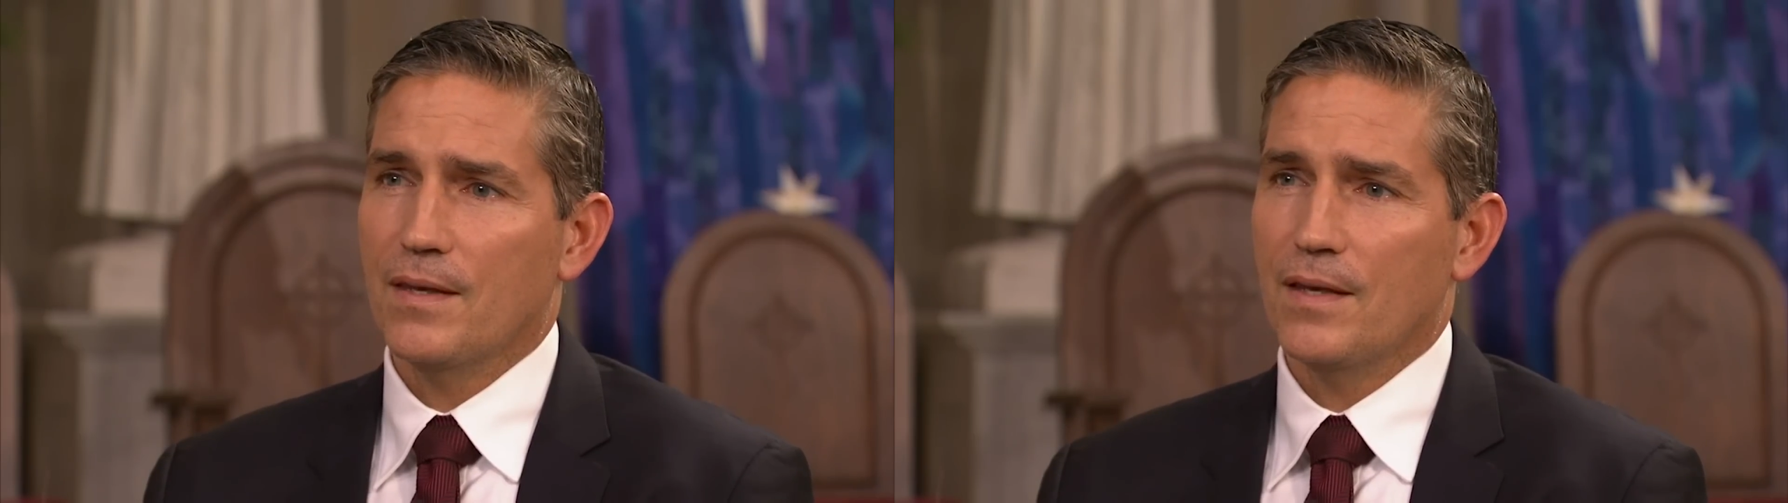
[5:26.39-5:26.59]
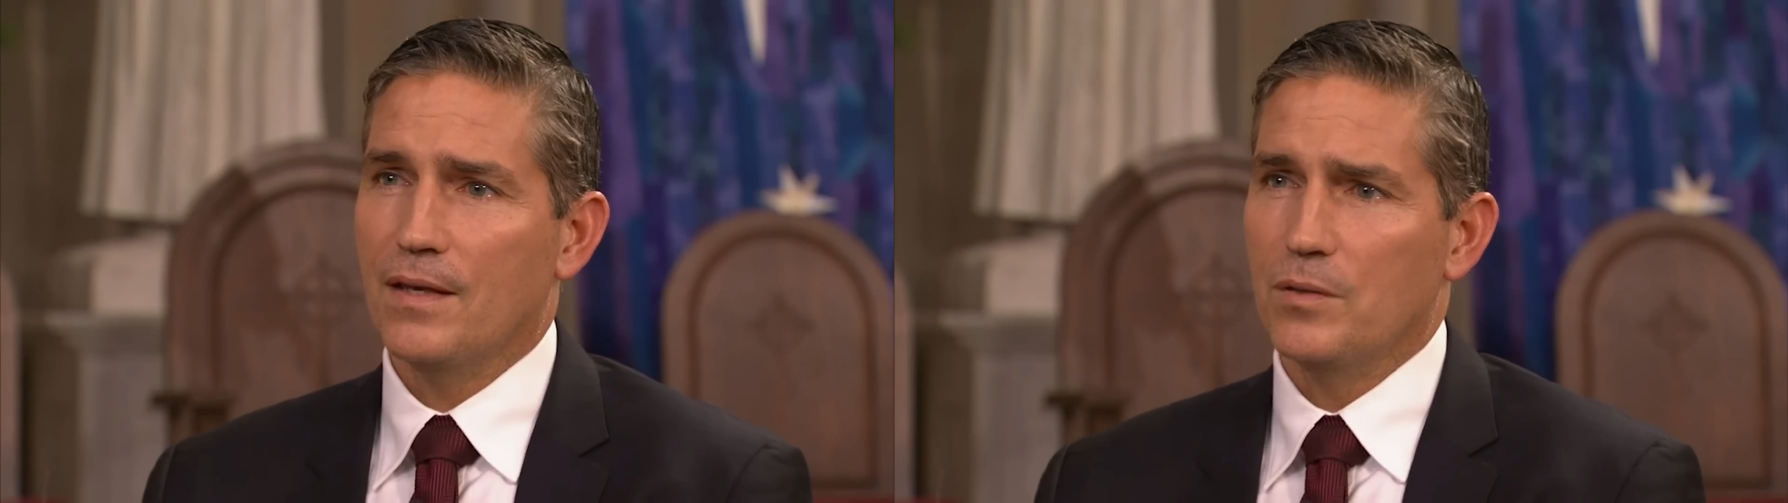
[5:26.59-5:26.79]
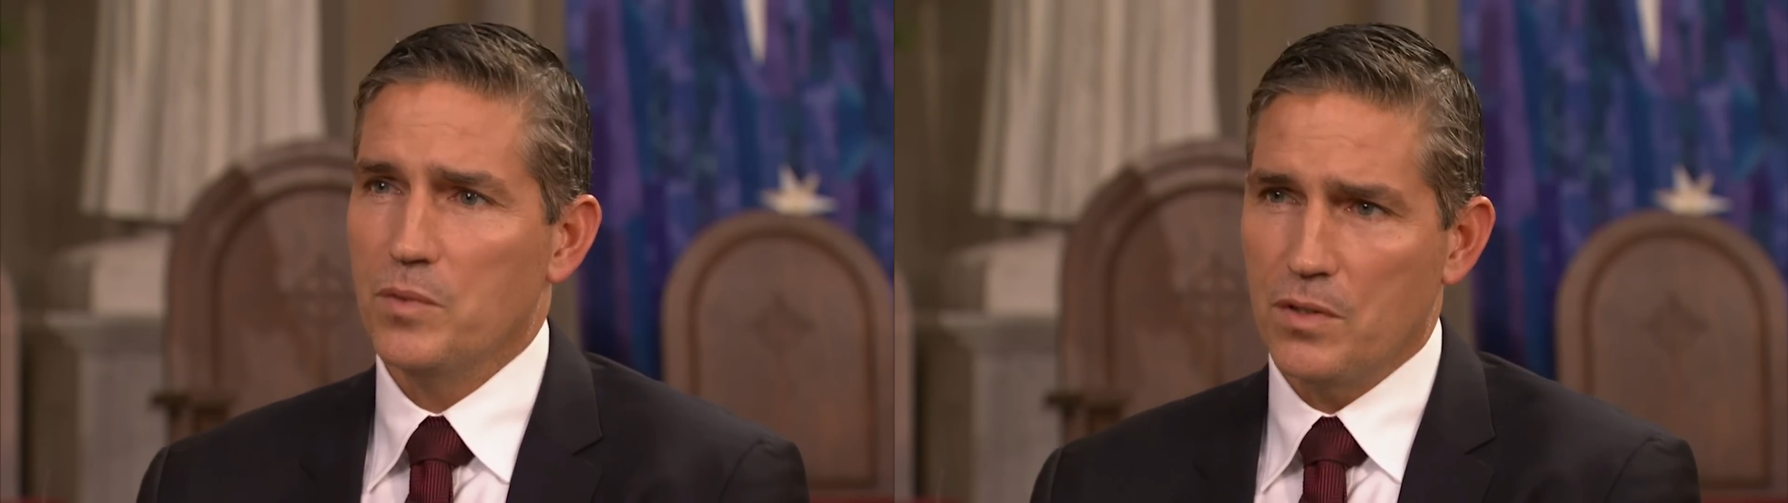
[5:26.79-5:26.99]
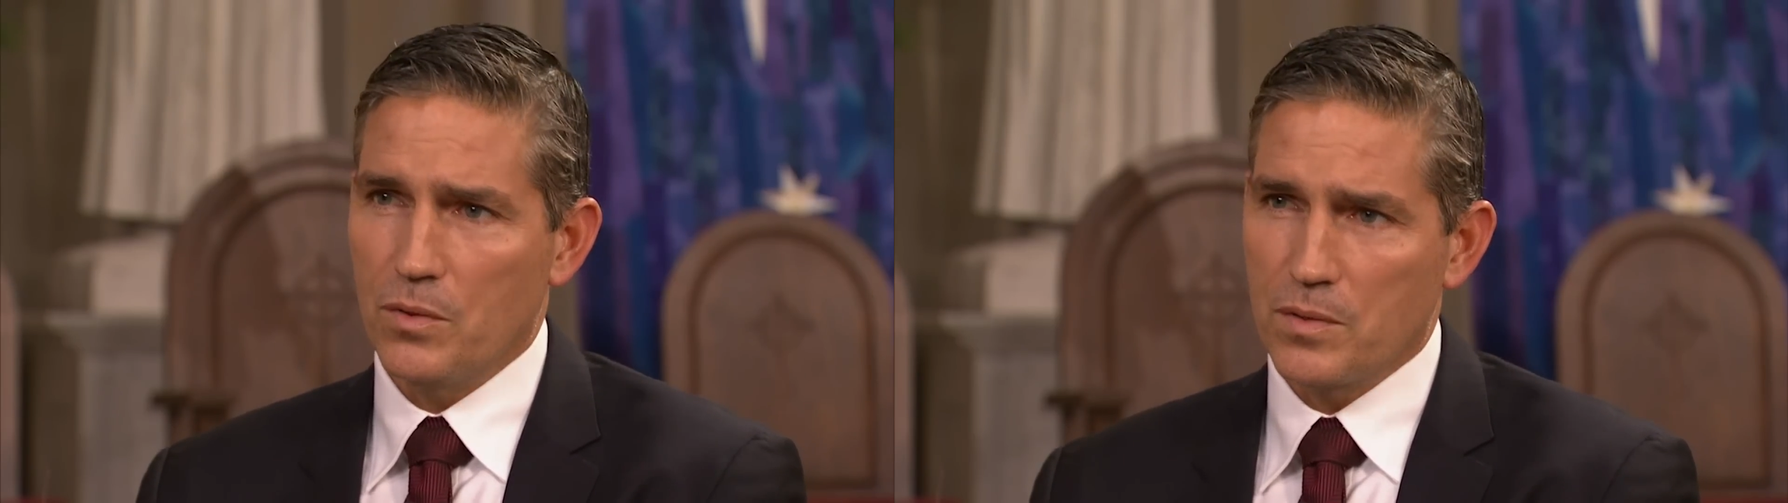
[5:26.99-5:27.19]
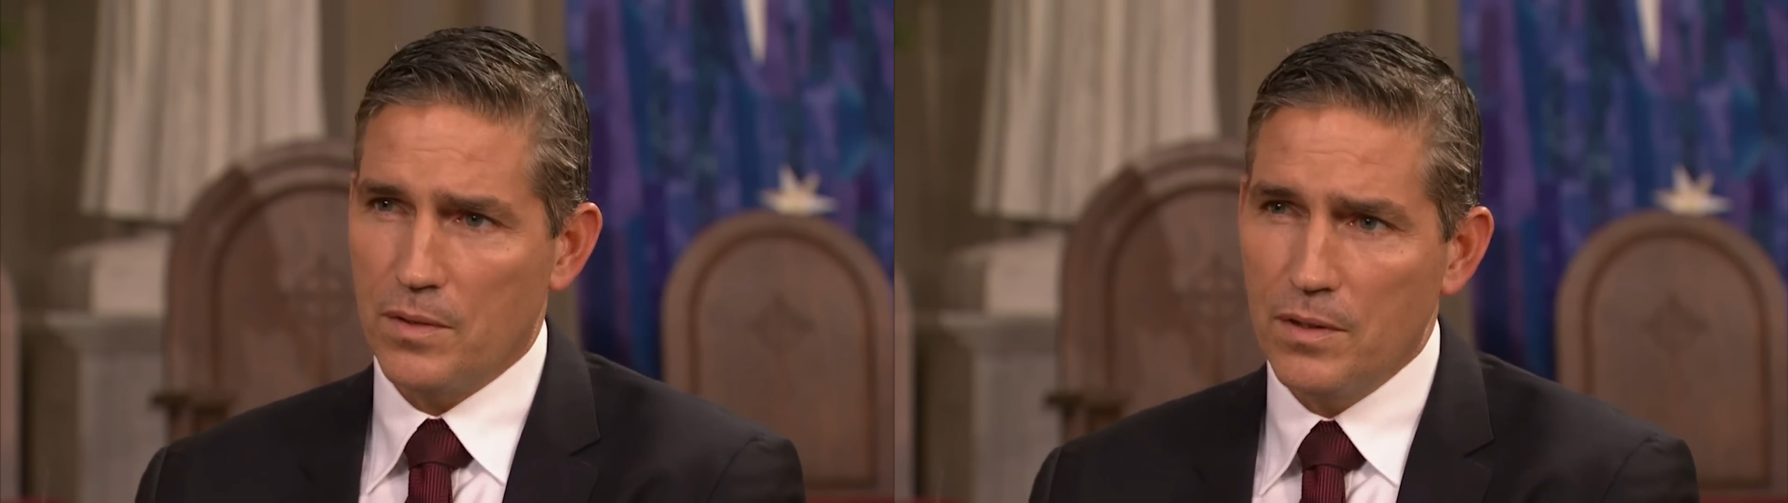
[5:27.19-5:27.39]
And it was
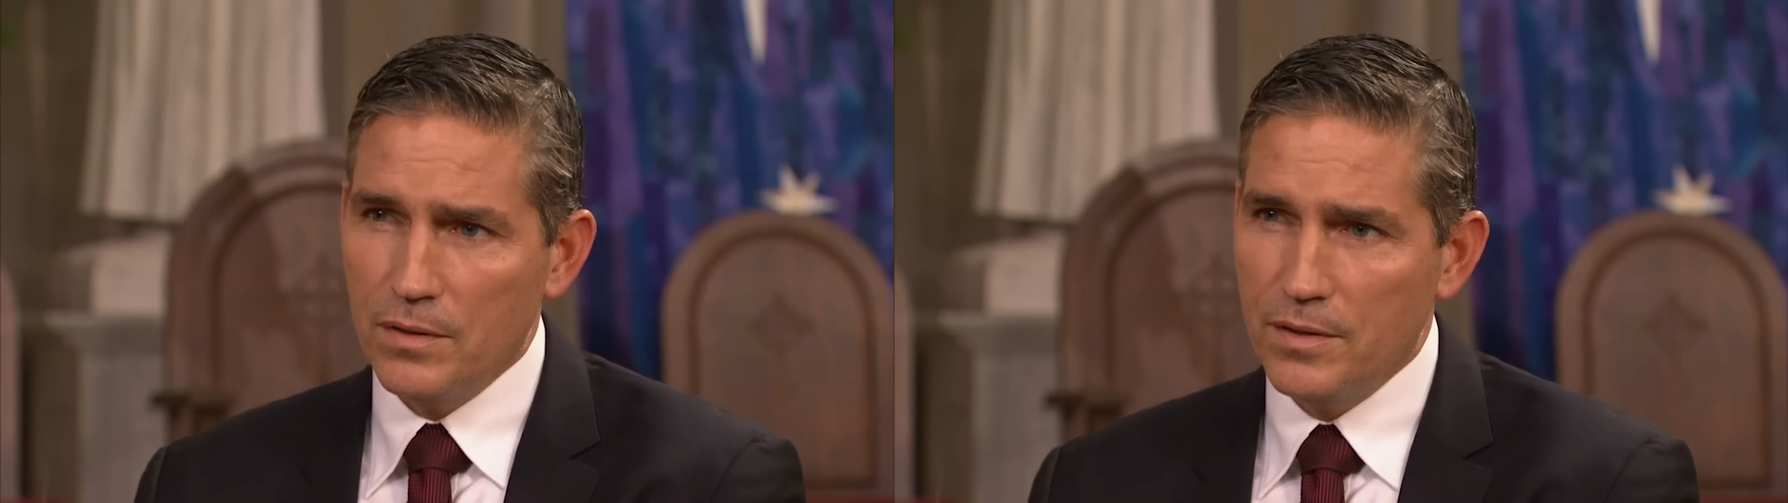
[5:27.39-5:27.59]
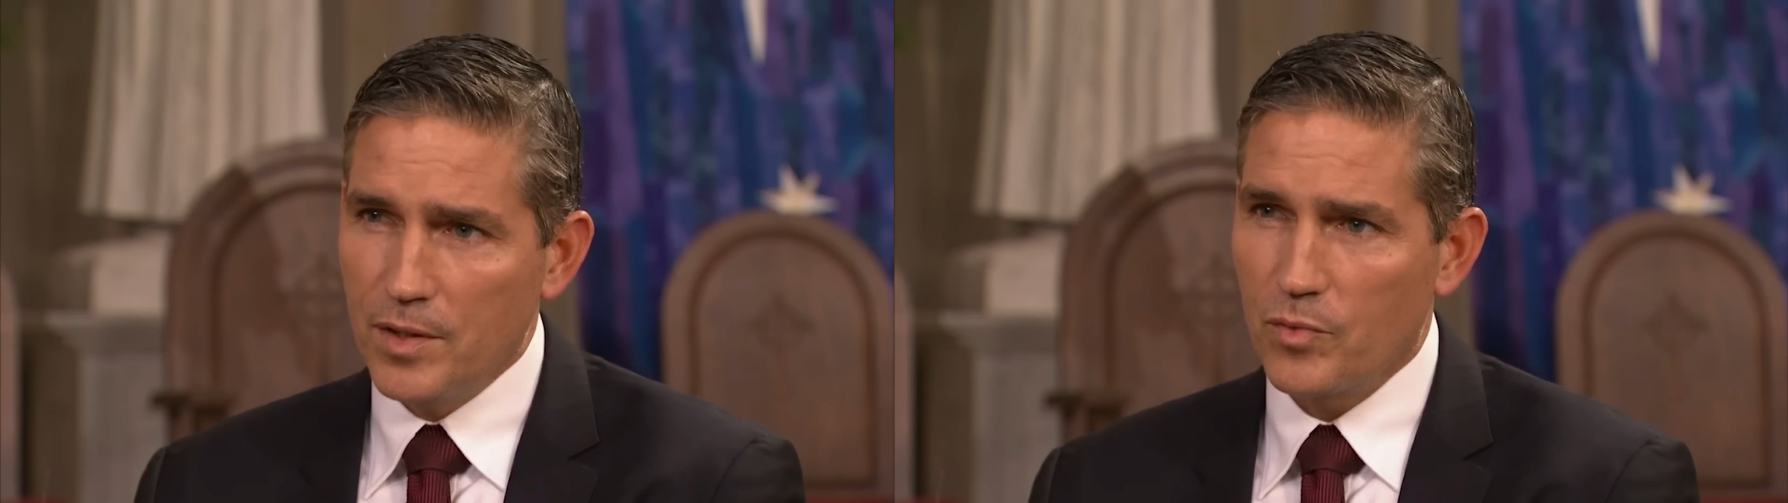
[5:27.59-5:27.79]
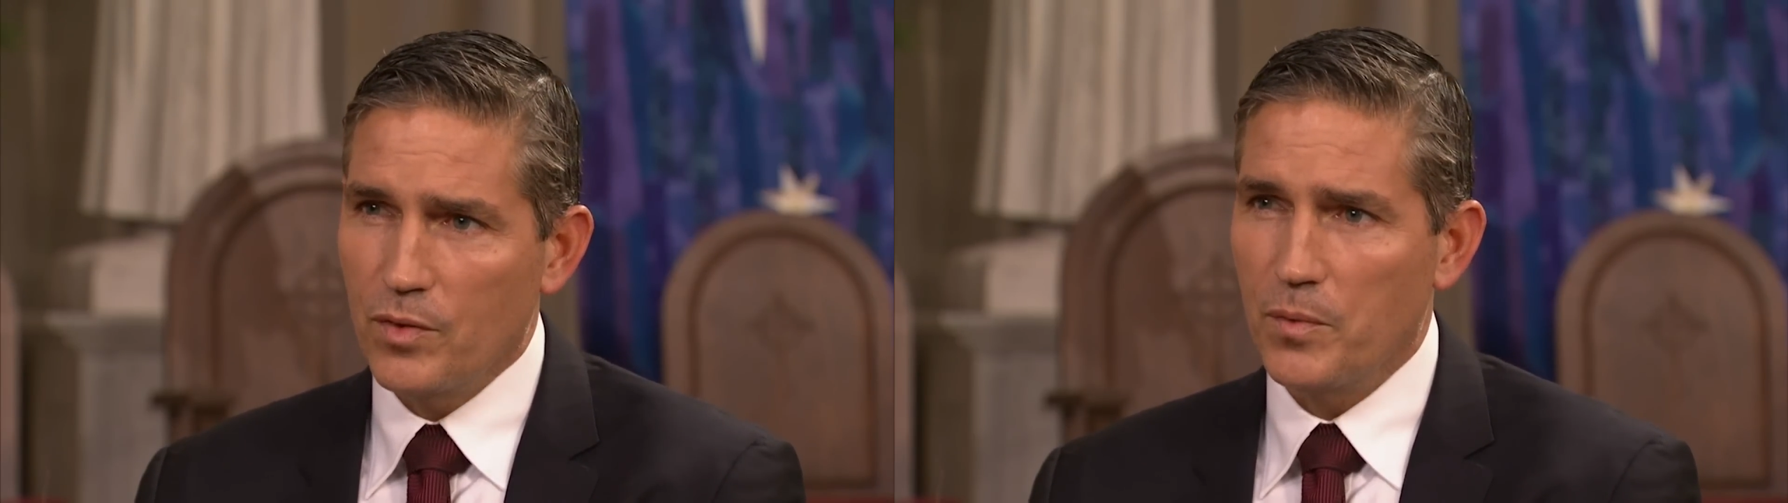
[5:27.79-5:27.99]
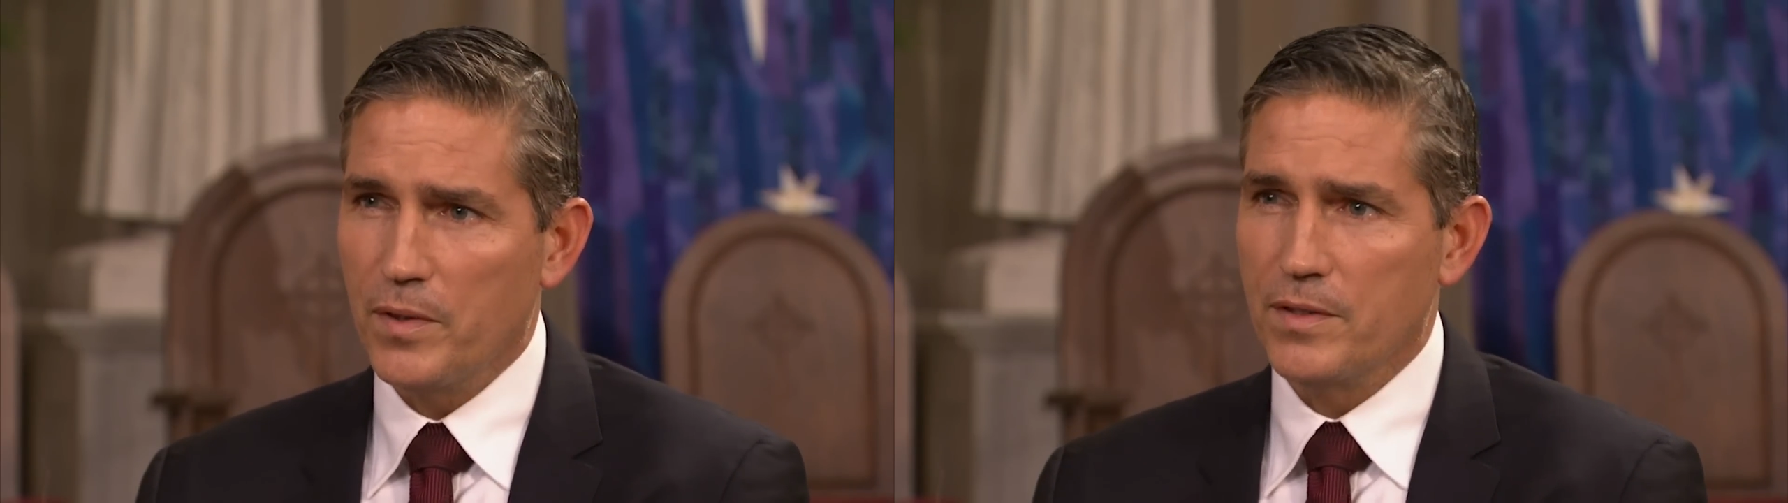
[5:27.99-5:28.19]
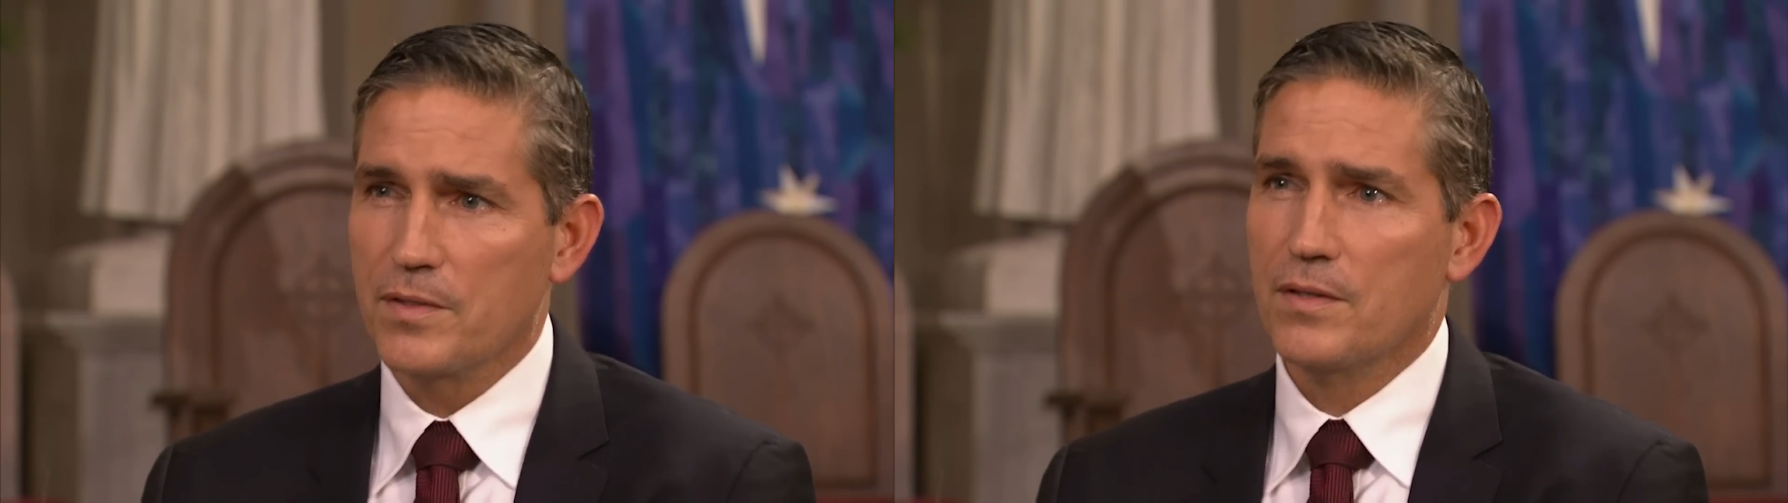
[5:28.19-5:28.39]
those little different
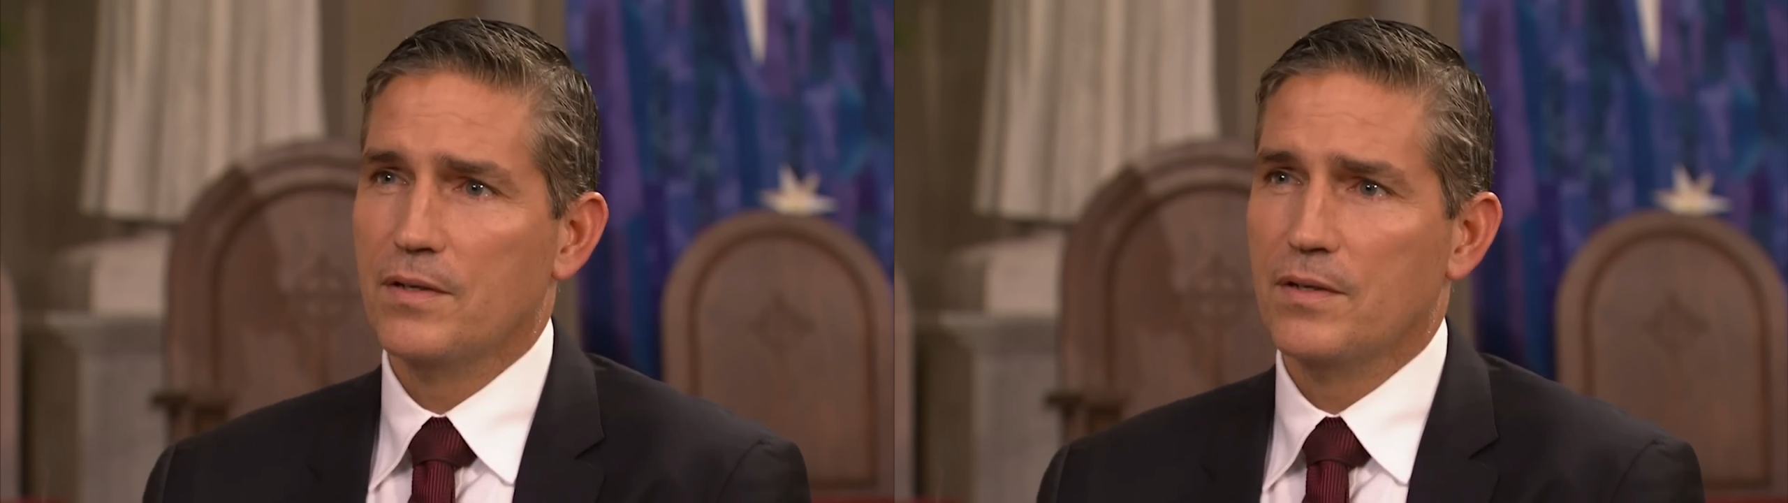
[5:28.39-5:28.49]
ones